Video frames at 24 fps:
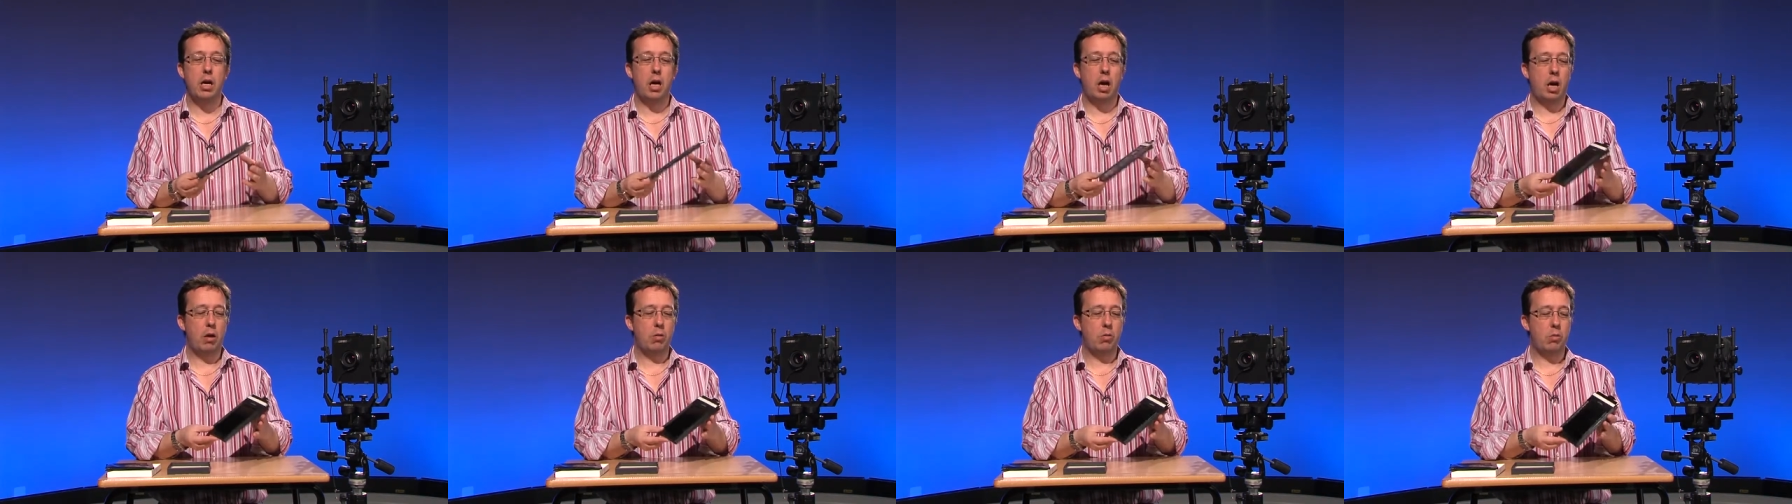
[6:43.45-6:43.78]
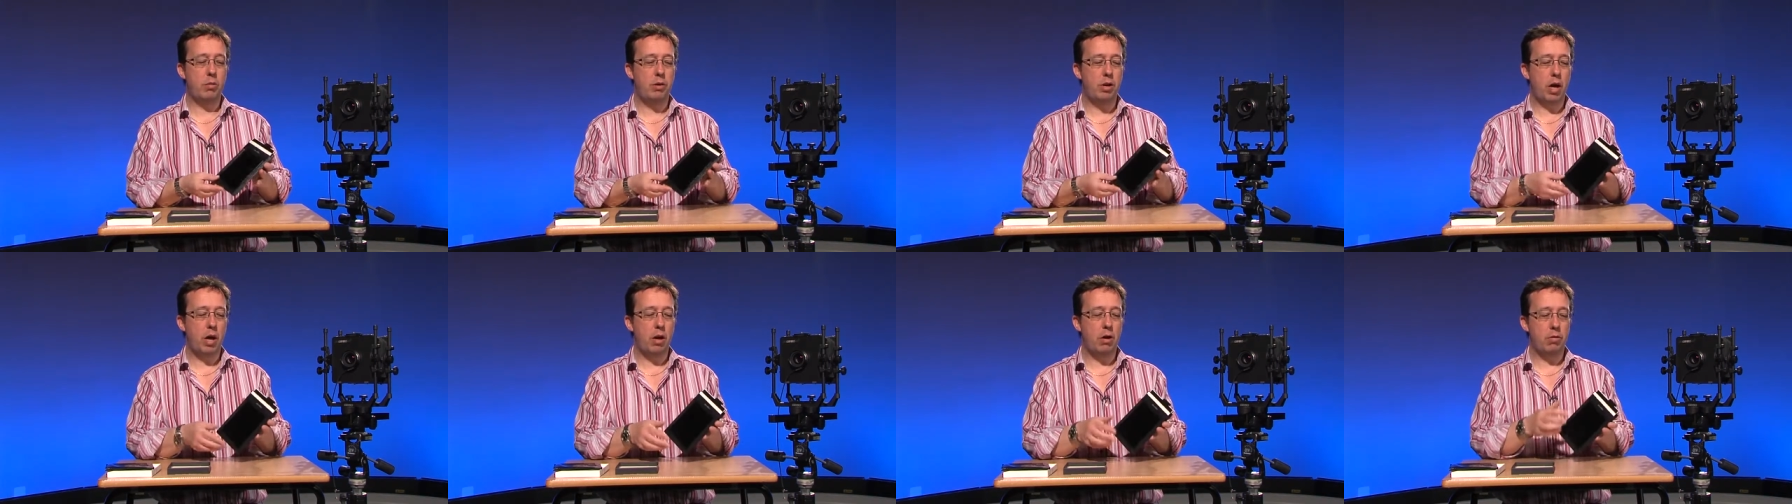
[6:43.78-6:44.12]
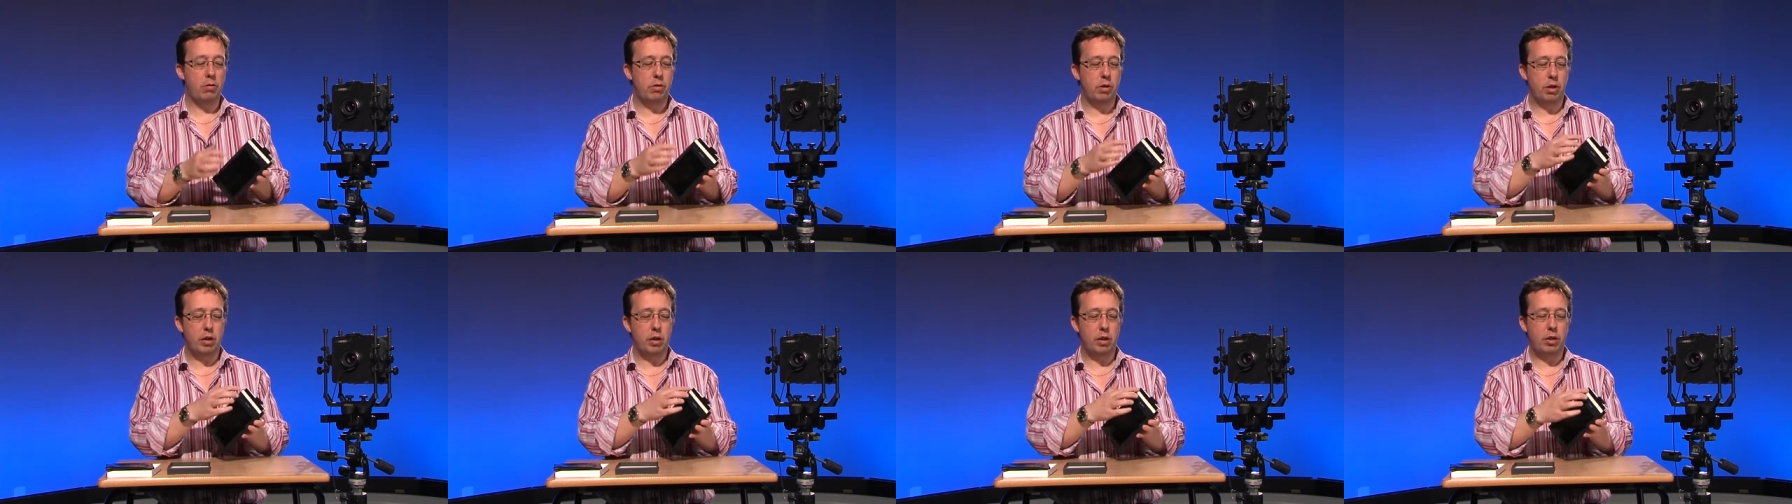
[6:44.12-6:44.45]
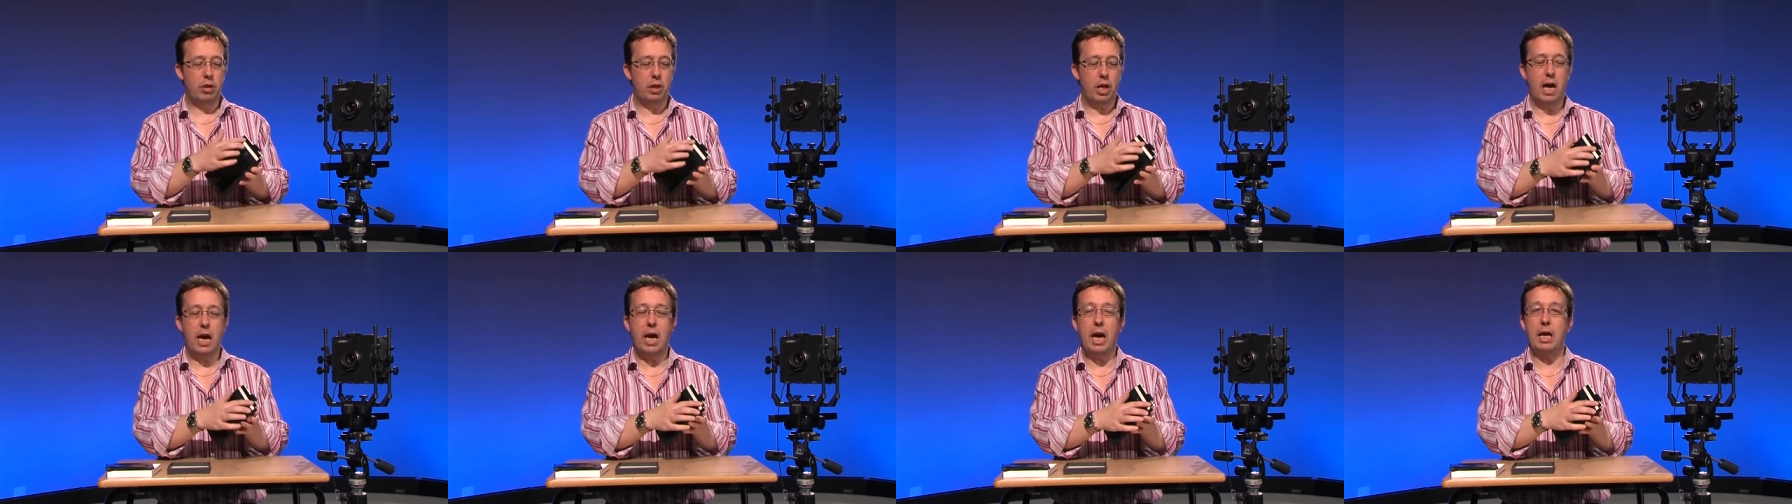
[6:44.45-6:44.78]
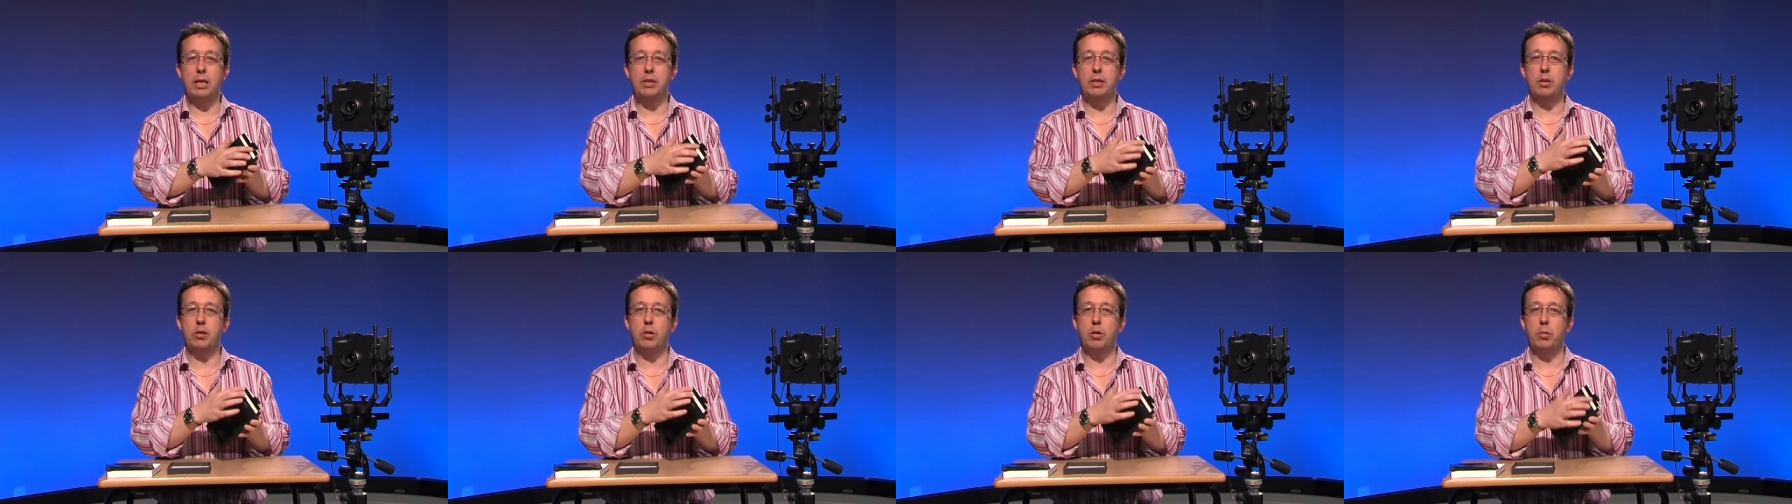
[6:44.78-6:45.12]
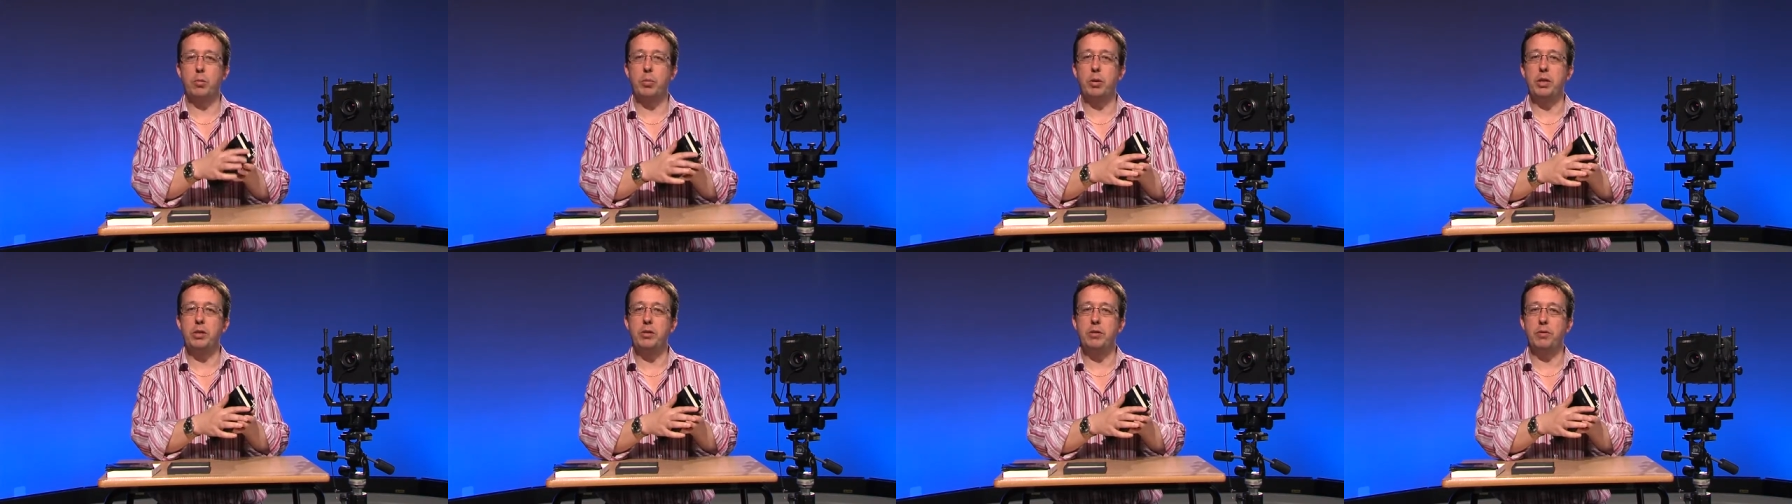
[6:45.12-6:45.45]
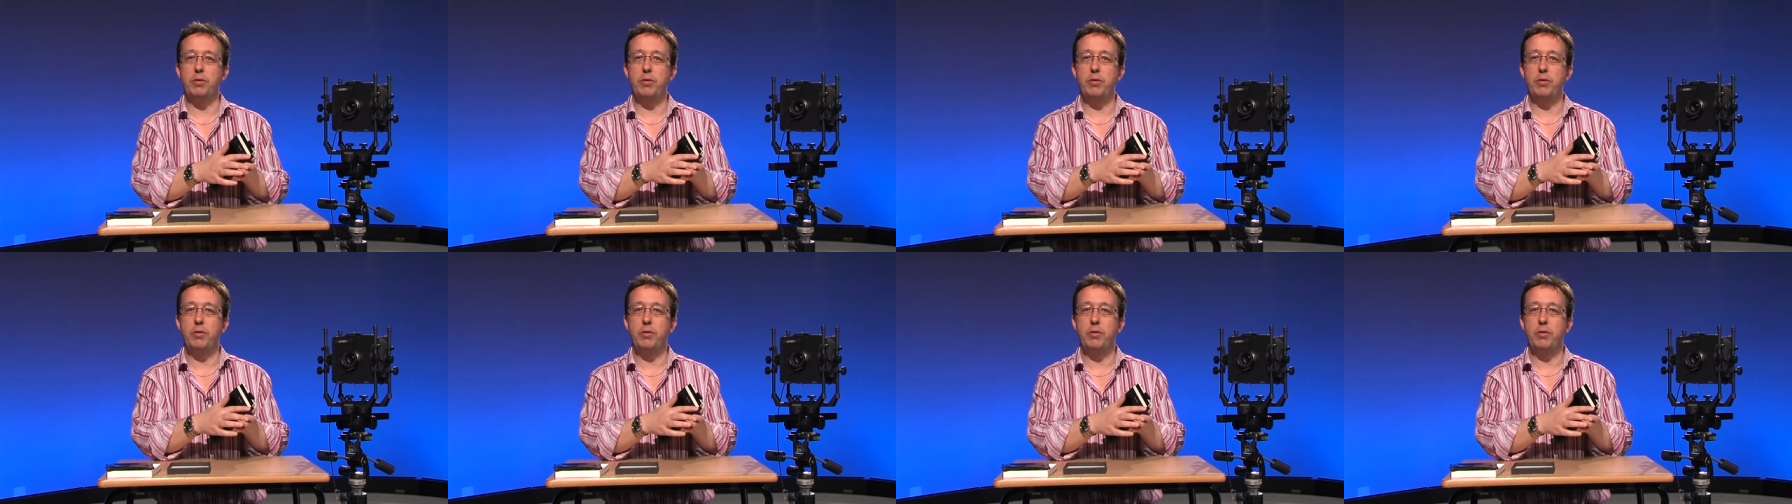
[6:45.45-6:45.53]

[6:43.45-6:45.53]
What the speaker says: I will know that that hasn't got a piece